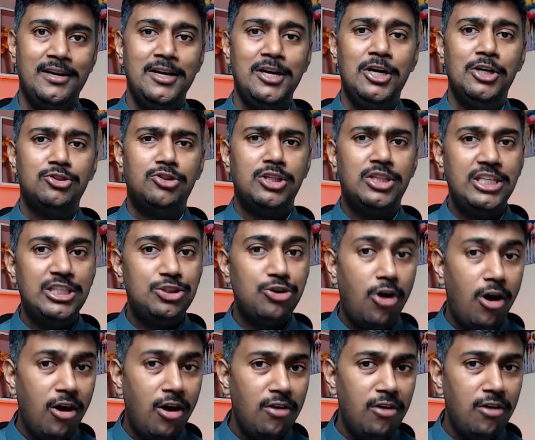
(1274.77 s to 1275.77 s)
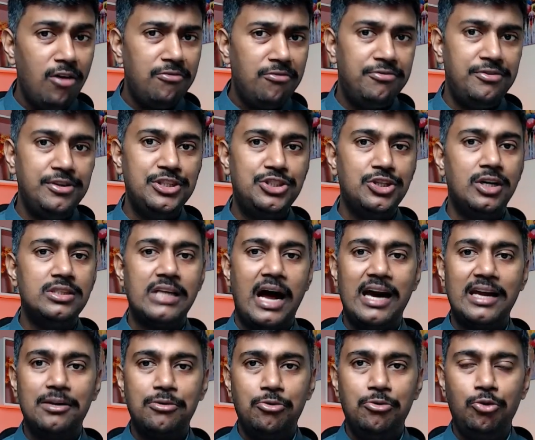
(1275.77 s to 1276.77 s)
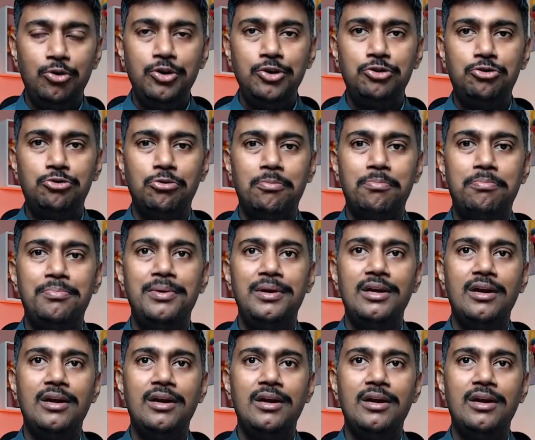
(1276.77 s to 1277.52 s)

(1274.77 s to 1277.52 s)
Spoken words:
So these all features are going to be